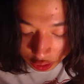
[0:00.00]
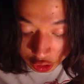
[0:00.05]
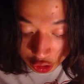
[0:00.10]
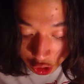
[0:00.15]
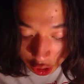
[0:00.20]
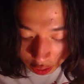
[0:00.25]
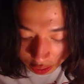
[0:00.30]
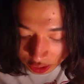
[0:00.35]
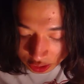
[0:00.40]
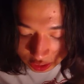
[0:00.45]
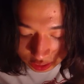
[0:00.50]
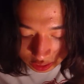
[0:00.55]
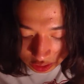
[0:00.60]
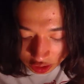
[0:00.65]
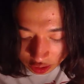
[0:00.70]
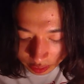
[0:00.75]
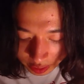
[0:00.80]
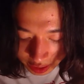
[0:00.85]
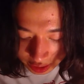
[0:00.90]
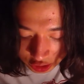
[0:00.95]
concoction, the
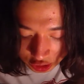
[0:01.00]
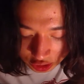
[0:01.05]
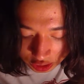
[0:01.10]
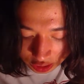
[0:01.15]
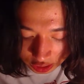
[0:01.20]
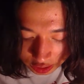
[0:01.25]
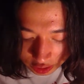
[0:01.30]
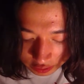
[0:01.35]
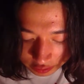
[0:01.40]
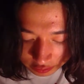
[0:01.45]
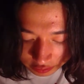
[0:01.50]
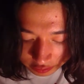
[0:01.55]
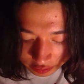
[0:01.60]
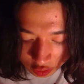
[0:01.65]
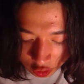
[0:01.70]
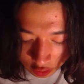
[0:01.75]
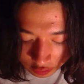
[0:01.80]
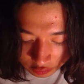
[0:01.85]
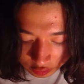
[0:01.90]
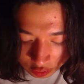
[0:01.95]
creation of
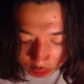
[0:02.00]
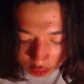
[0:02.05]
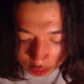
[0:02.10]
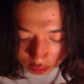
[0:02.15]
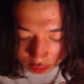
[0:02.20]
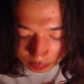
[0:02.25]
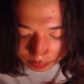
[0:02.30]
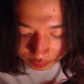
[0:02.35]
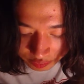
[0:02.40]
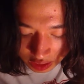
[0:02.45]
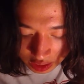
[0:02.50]
novel